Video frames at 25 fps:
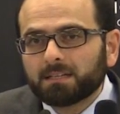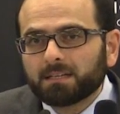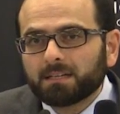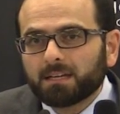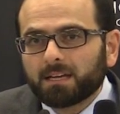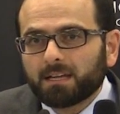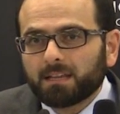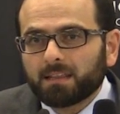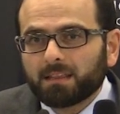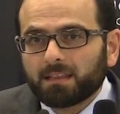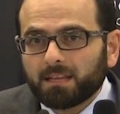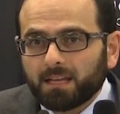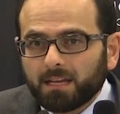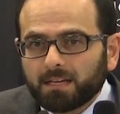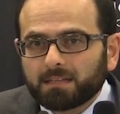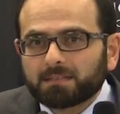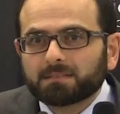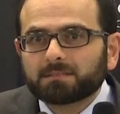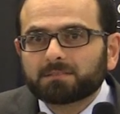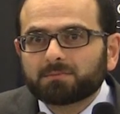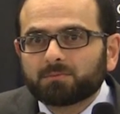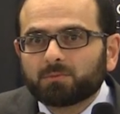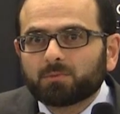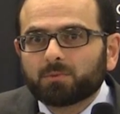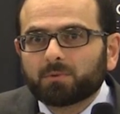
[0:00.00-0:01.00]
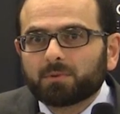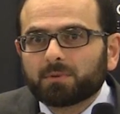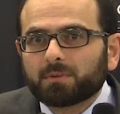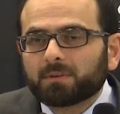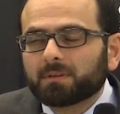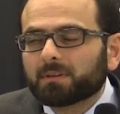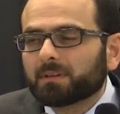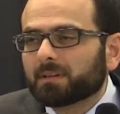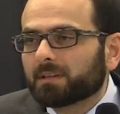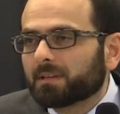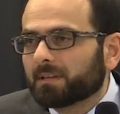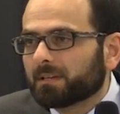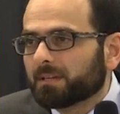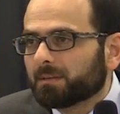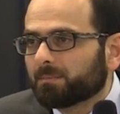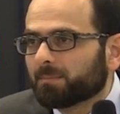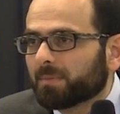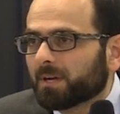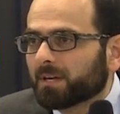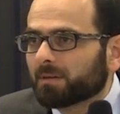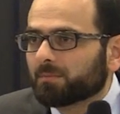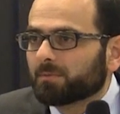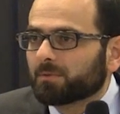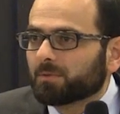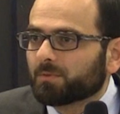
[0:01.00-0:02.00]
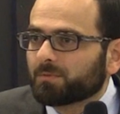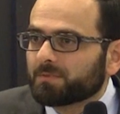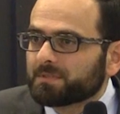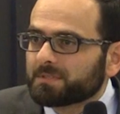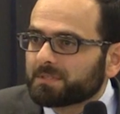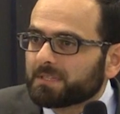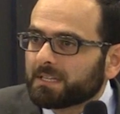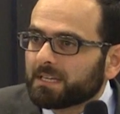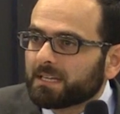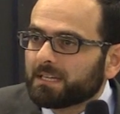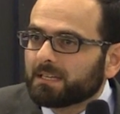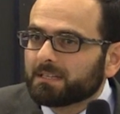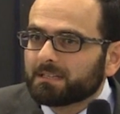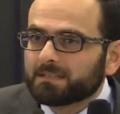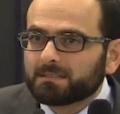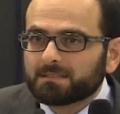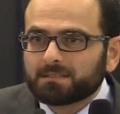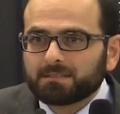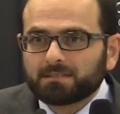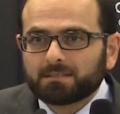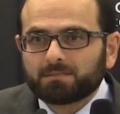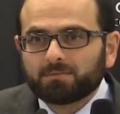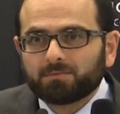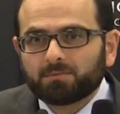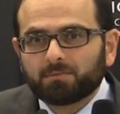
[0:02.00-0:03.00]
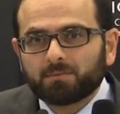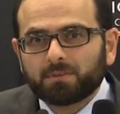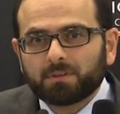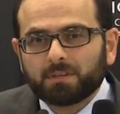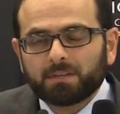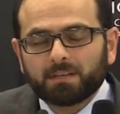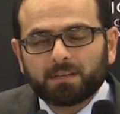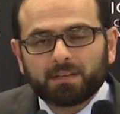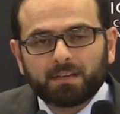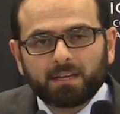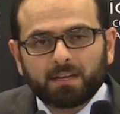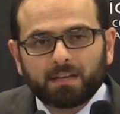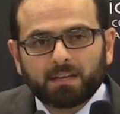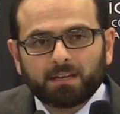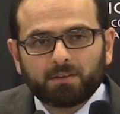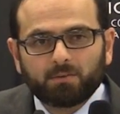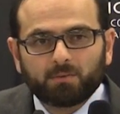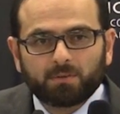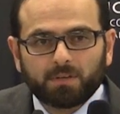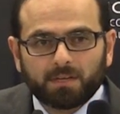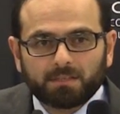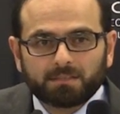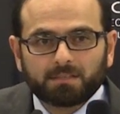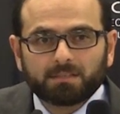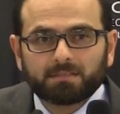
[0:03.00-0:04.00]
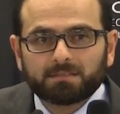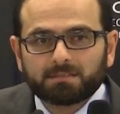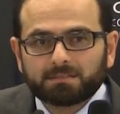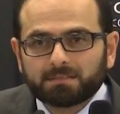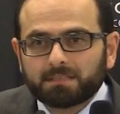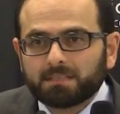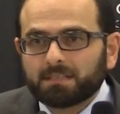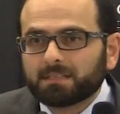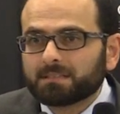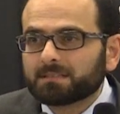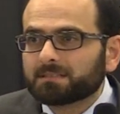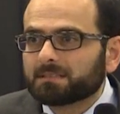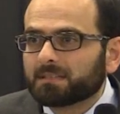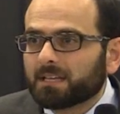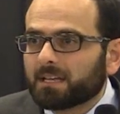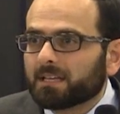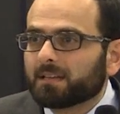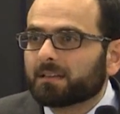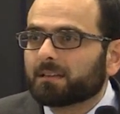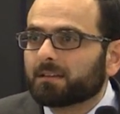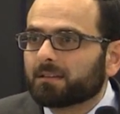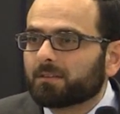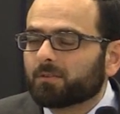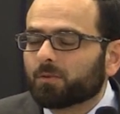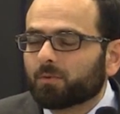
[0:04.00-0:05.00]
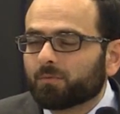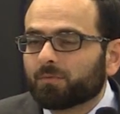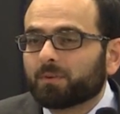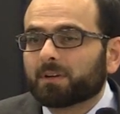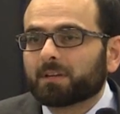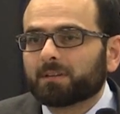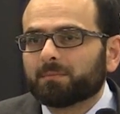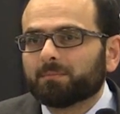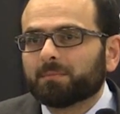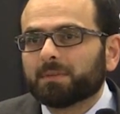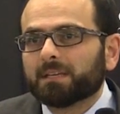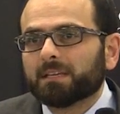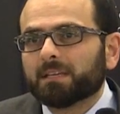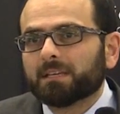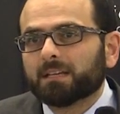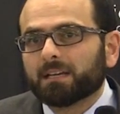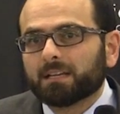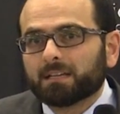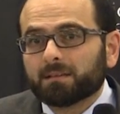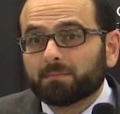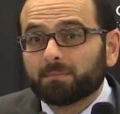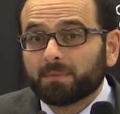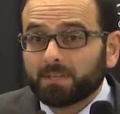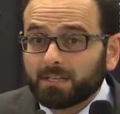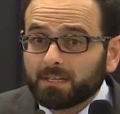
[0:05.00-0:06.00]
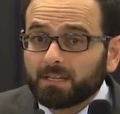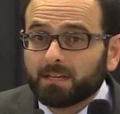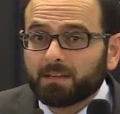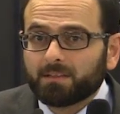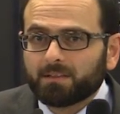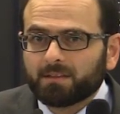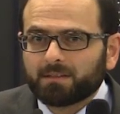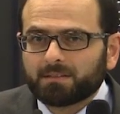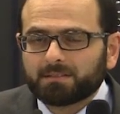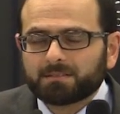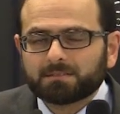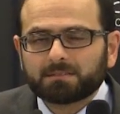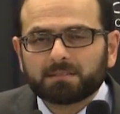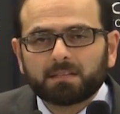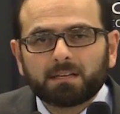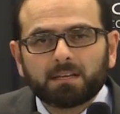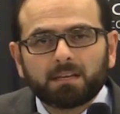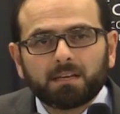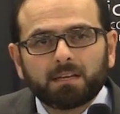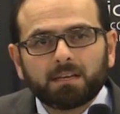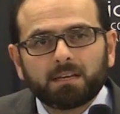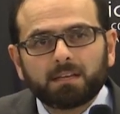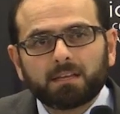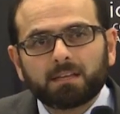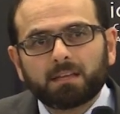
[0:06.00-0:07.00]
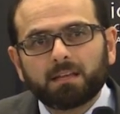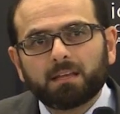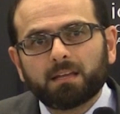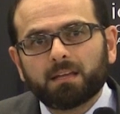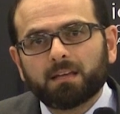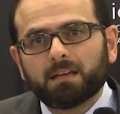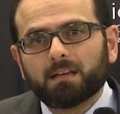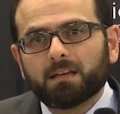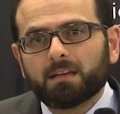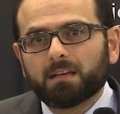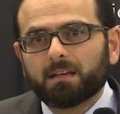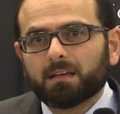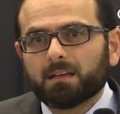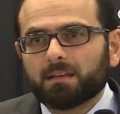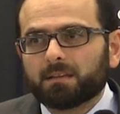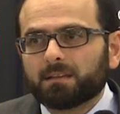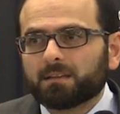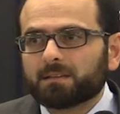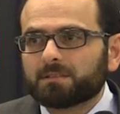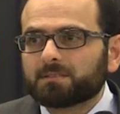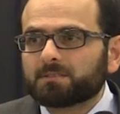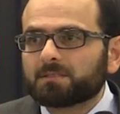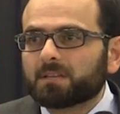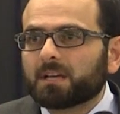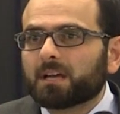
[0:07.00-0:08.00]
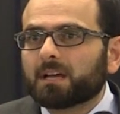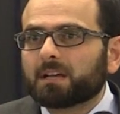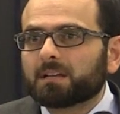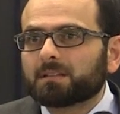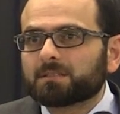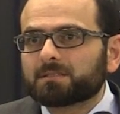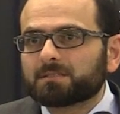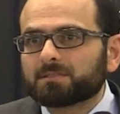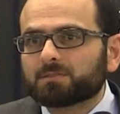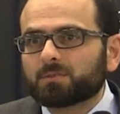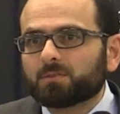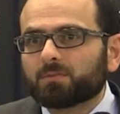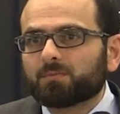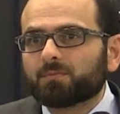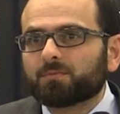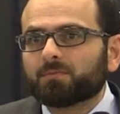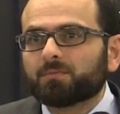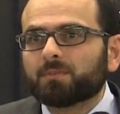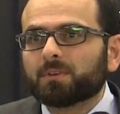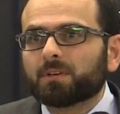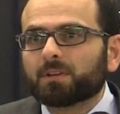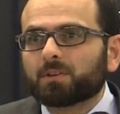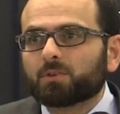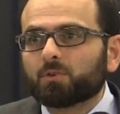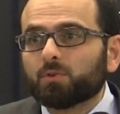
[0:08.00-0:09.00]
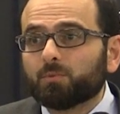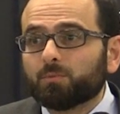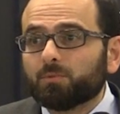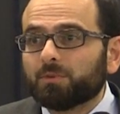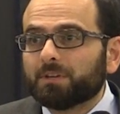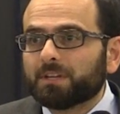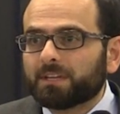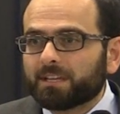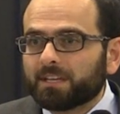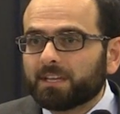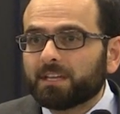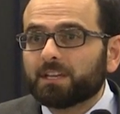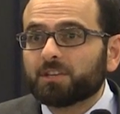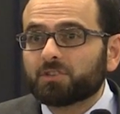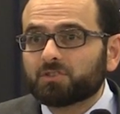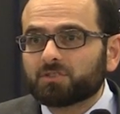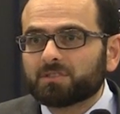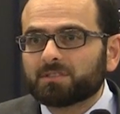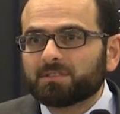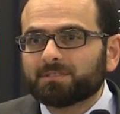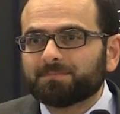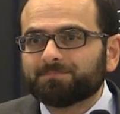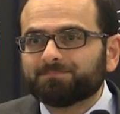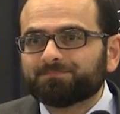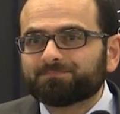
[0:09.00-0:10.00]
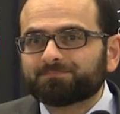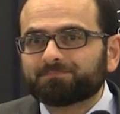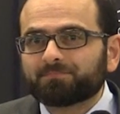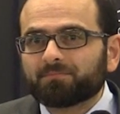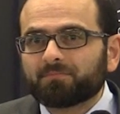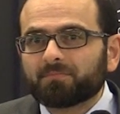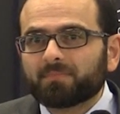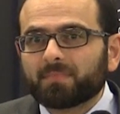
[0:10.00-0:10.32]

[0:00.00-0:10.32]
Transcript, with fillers: And thanks for the Department of State in the United States that offered me and many others uh, this chance of uh, communication